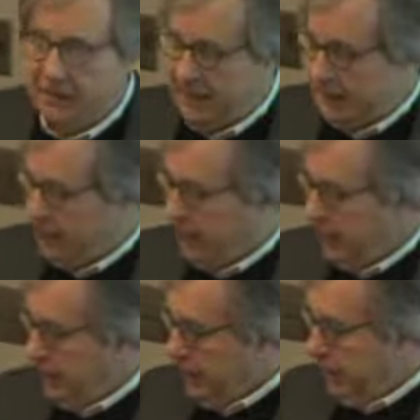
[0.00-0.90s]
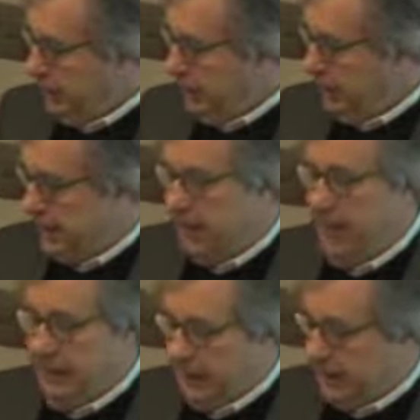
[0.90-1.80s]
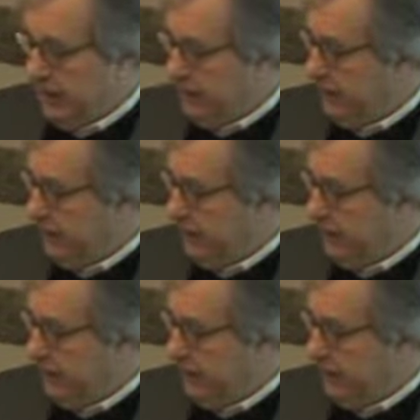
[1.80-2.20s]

and particularly